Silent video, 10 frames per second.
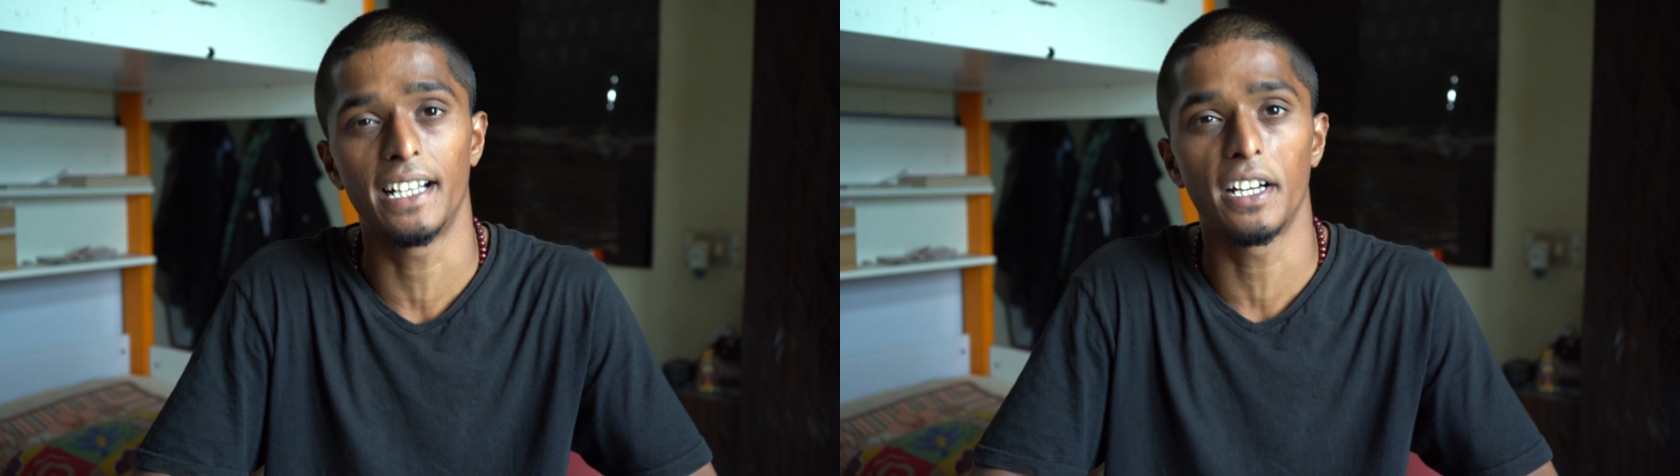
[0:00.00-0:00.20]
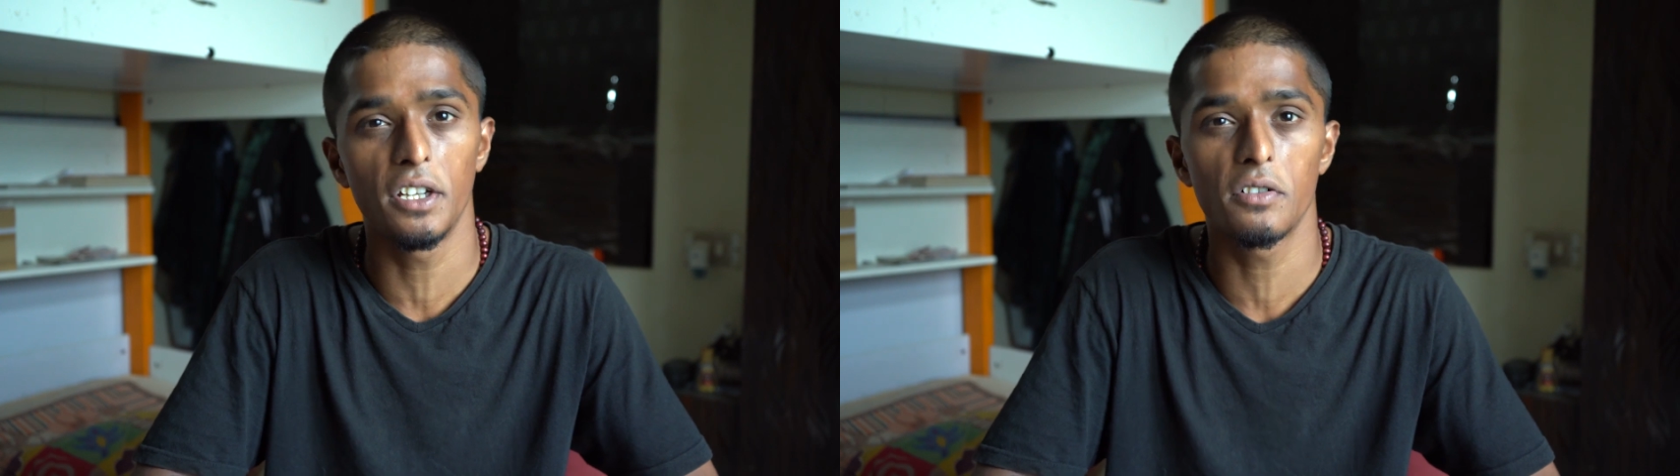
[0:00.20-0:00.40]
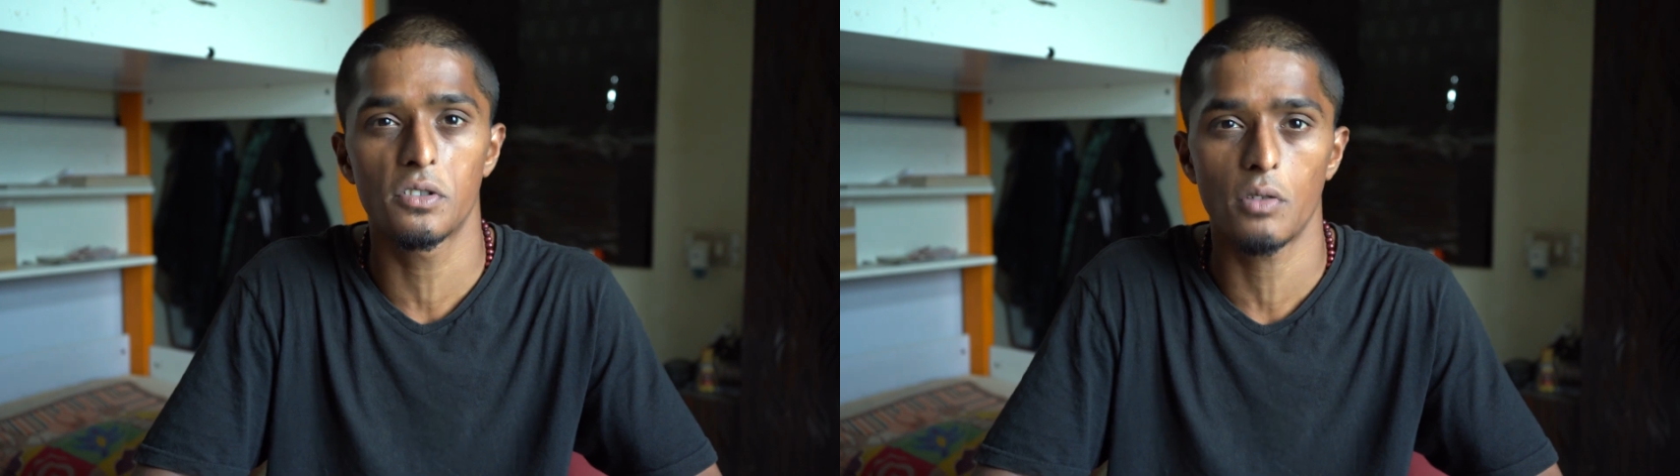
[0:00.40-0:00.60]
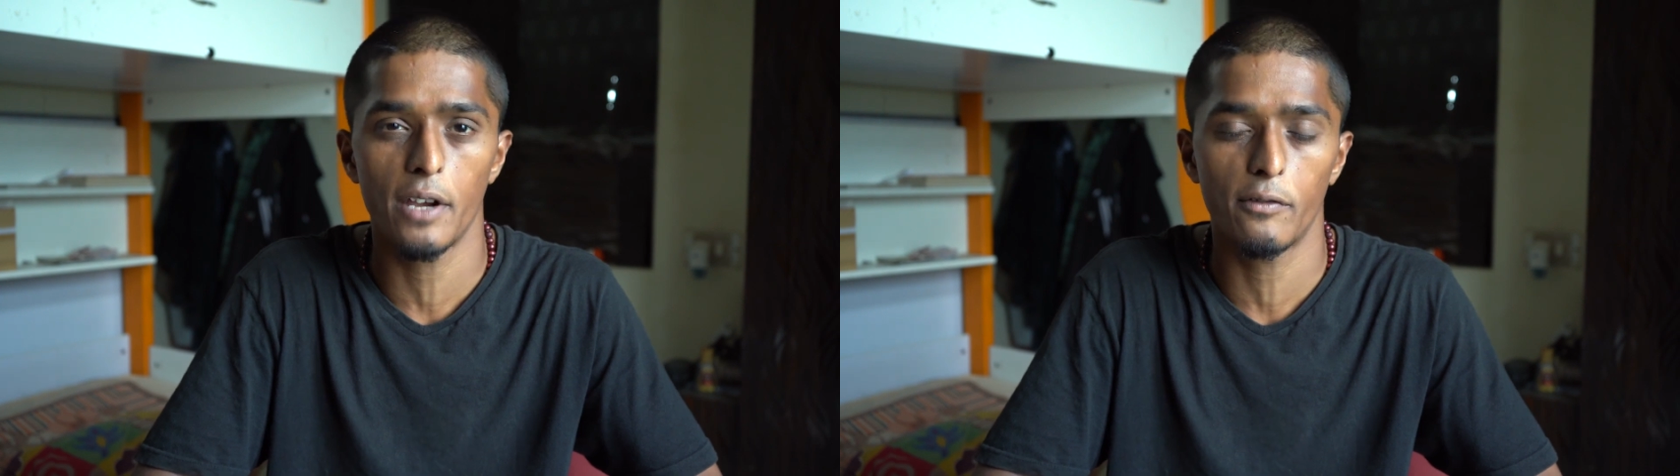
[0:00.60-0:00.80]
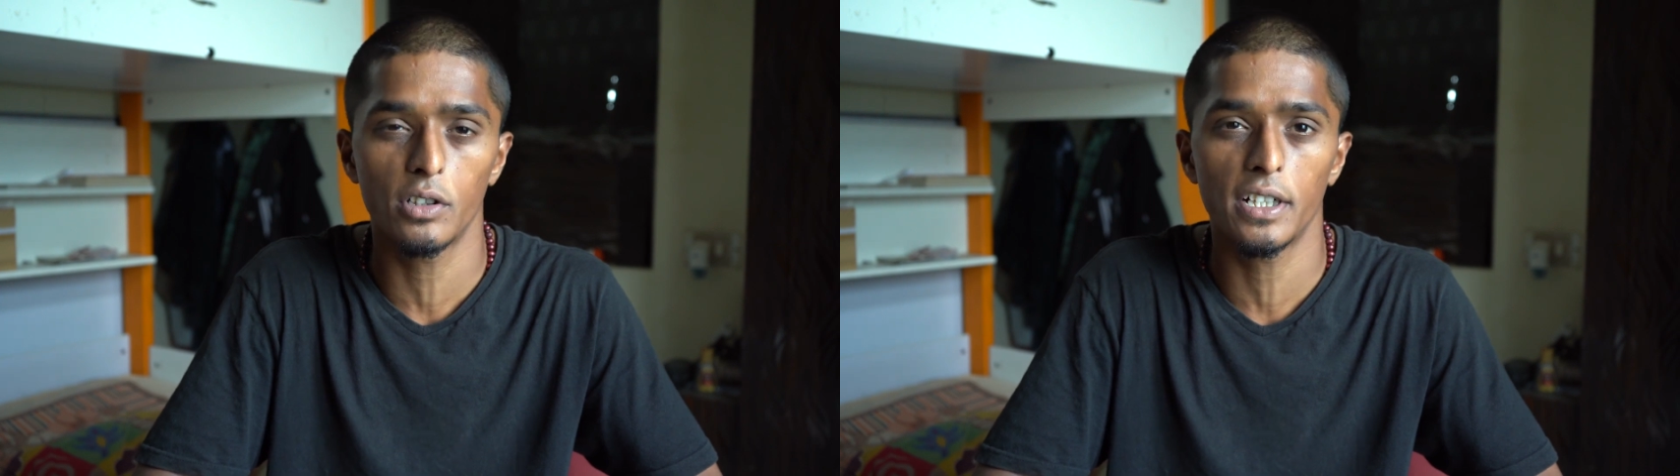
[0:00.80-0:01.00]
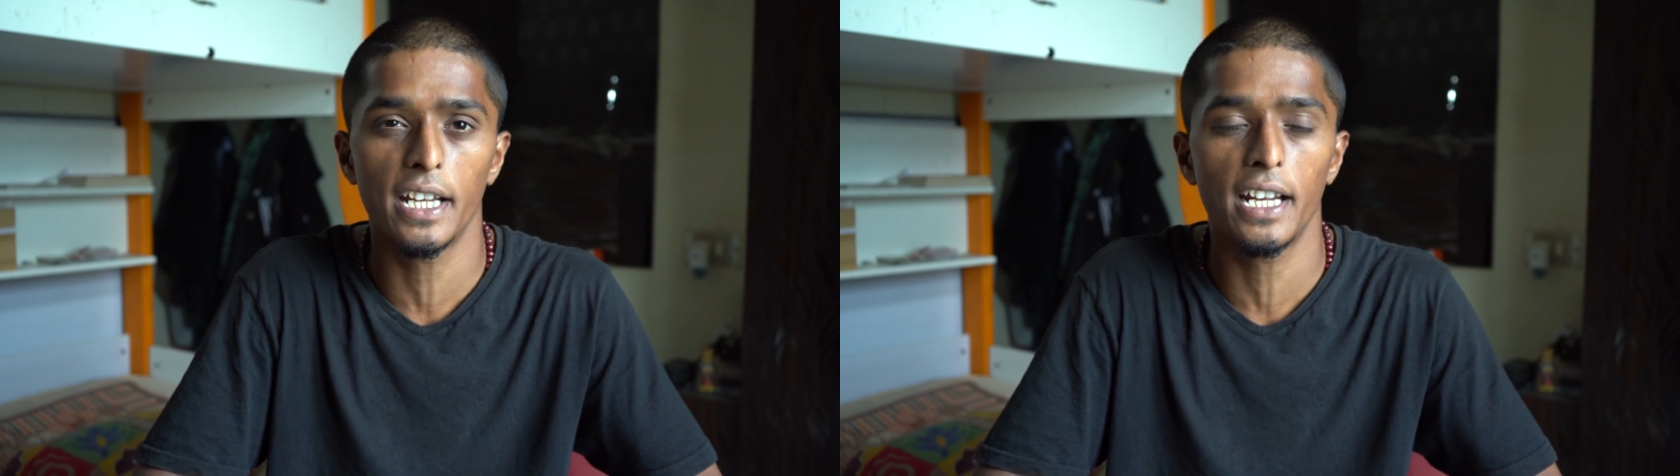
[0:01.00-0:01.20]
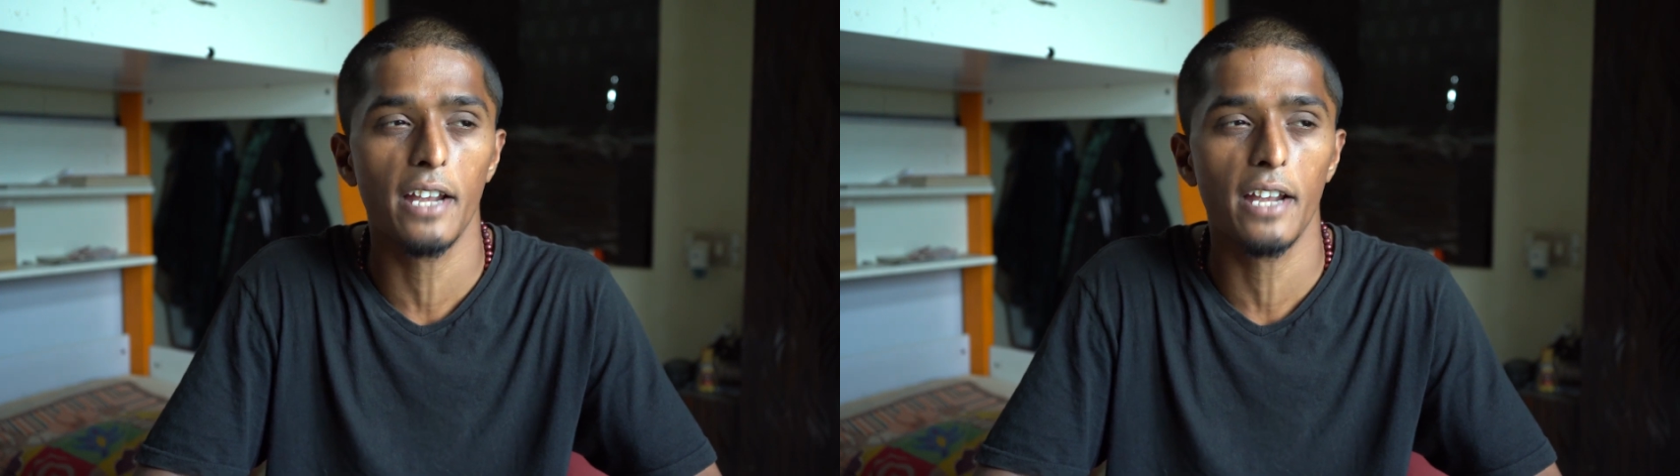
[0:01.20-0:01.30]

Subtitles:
introduced to iPhone 13,